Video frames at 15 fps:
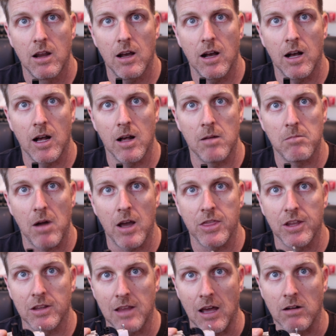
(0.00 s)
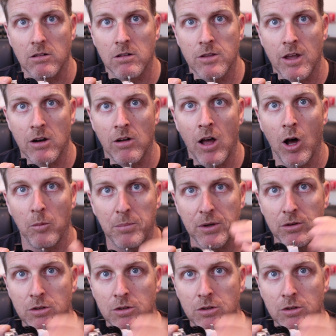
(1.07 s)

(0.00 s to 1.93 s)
I think that'll help you.